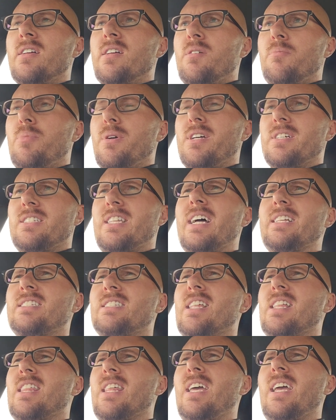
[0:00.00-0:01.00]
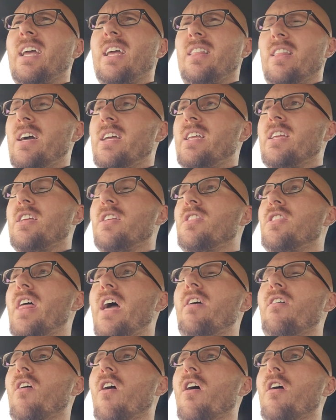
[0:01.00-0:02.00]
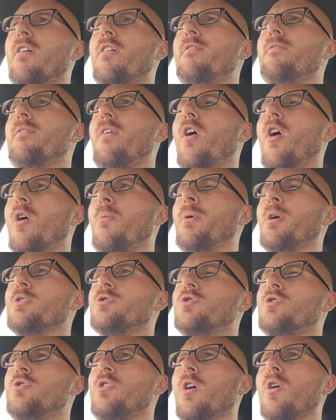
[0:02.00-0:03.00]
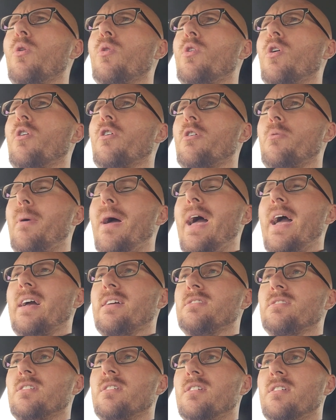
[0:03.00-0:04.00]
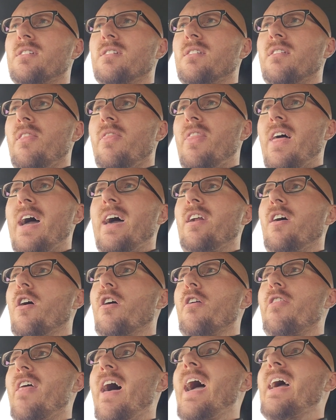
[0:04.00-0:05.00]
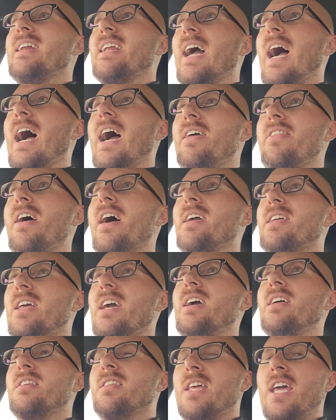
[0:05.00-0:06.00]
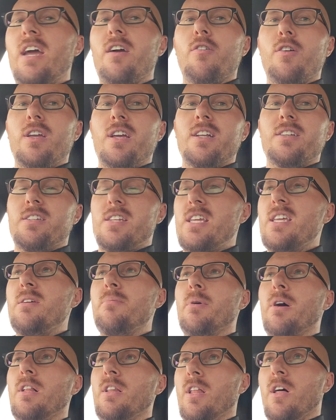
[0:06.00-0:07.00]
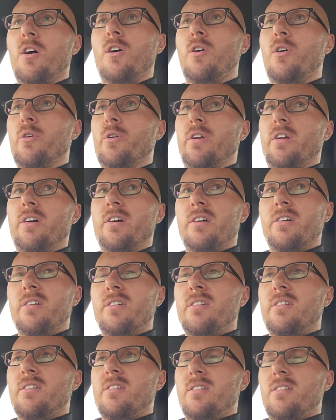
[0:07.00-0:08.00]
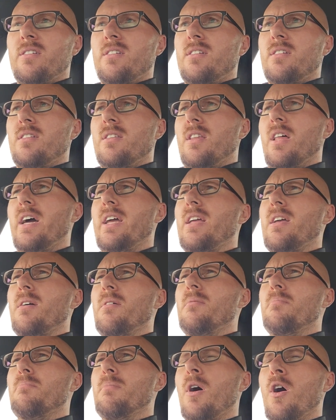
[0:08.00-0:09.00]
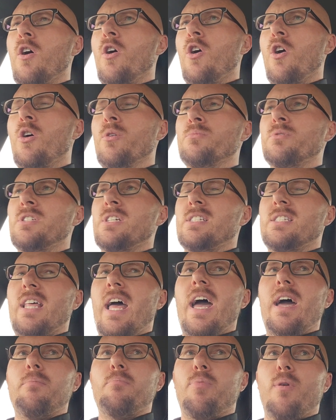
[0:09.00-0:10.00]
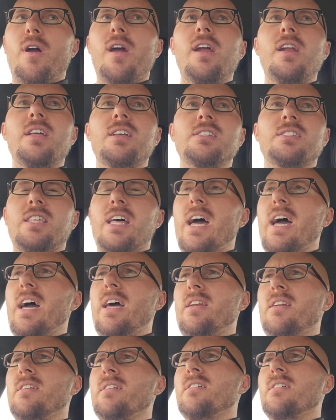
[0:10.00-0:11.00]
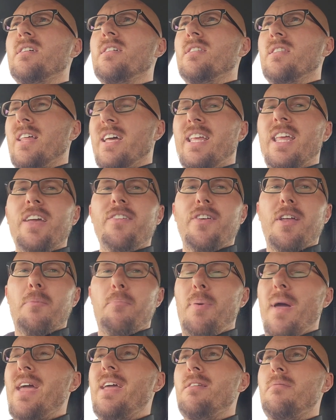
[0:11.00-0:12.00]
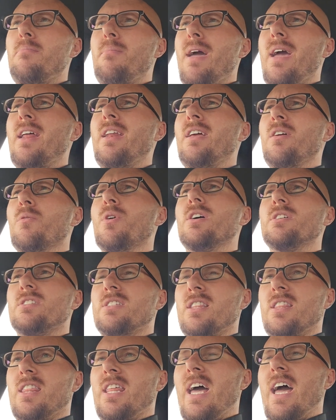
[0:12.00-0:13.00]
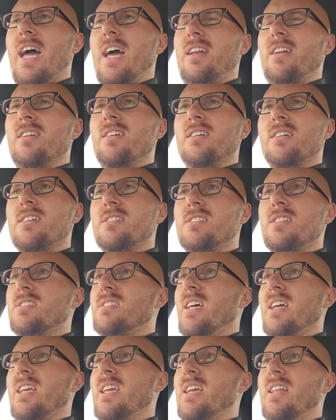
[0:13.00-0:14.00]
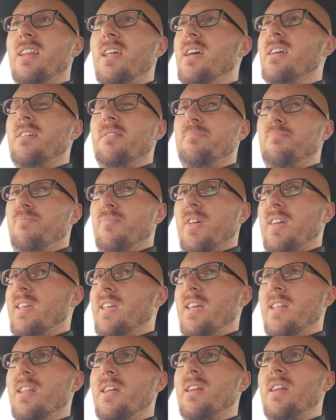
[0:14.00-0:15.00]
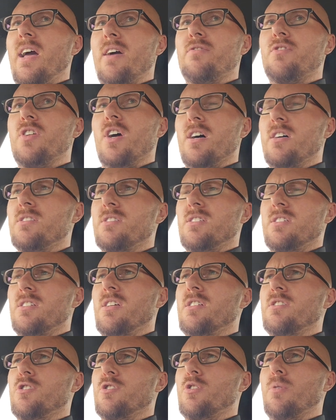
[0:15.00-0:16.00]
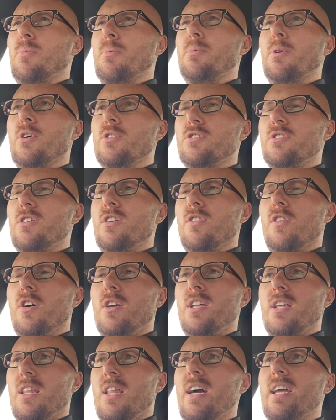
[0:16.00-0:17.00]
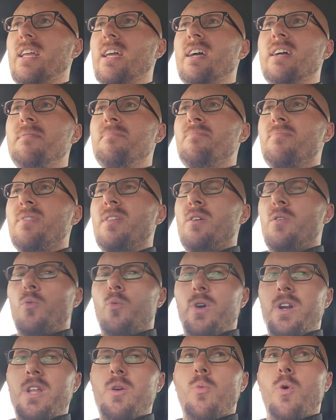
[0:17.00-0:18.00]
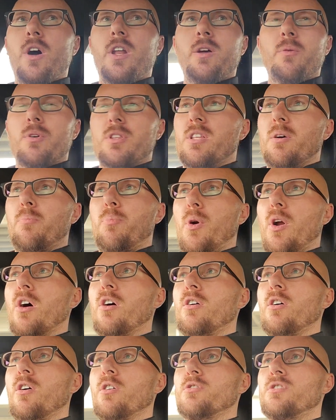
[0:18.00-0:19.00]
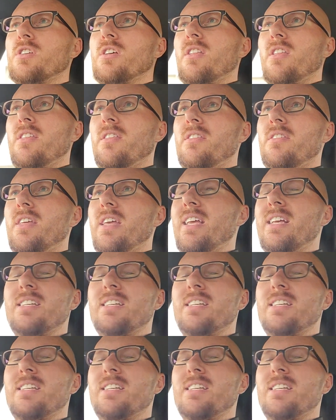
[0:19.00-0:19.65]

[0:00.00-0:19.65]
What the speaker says: Because that's the thing. Like, there are almost no quarterbacks that are that guy that can carry a team alone. Like, Mahomes is that. Brady's that. Like, even Peyton Manning wasn't that. Because it's like, he didn't have tons and tons of Super Bowls. And you look at, like, when he won it with the Broncos, he